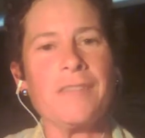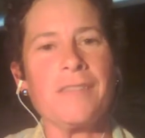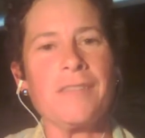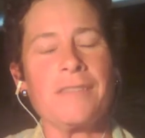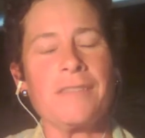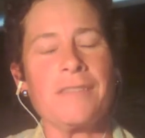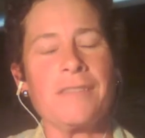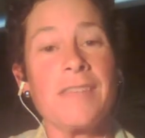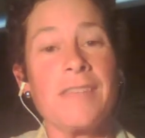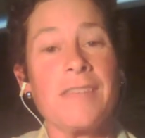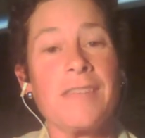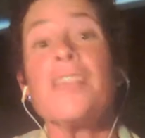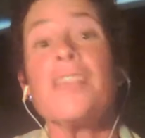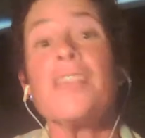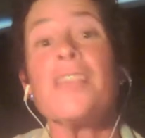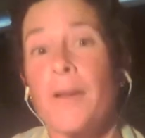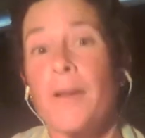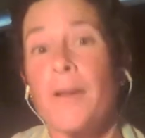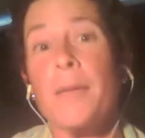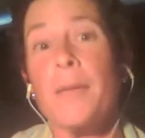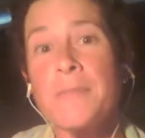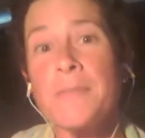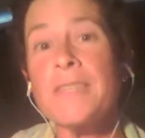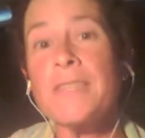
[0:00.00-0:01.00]
the sales
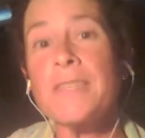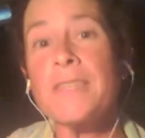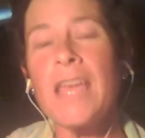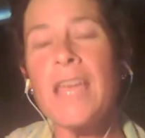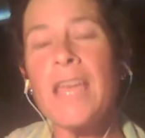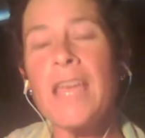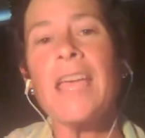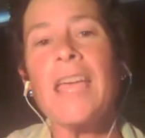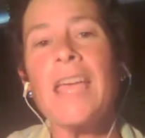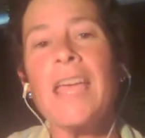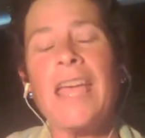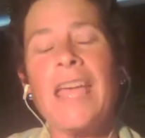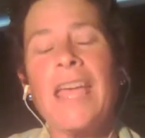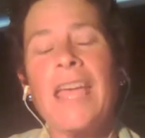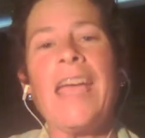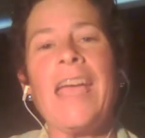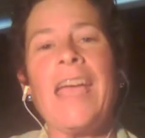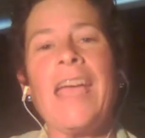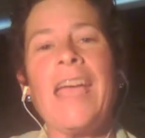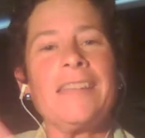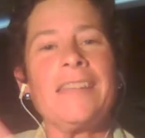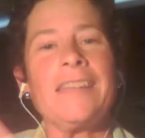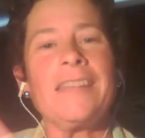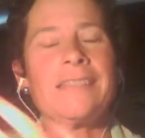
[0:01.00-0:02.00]
reps,
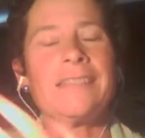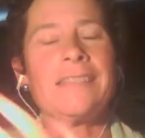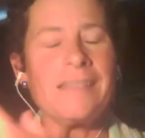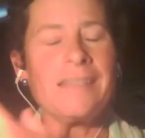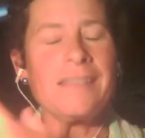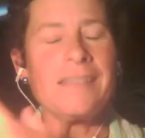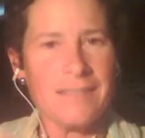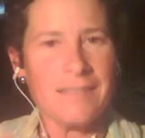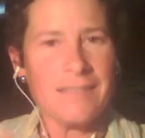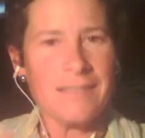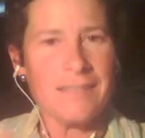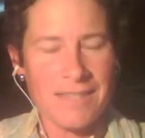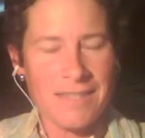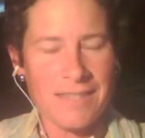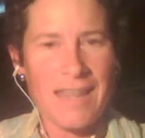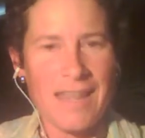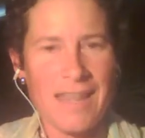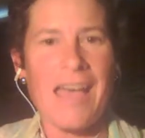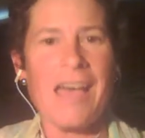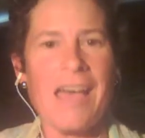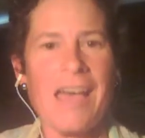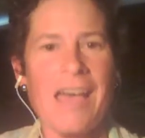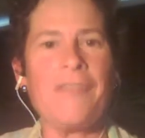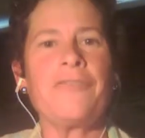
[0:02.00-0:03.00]
and the
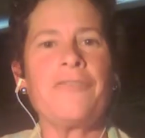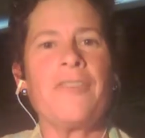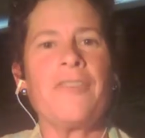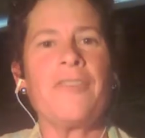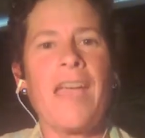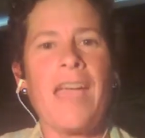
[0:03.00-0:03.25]
staff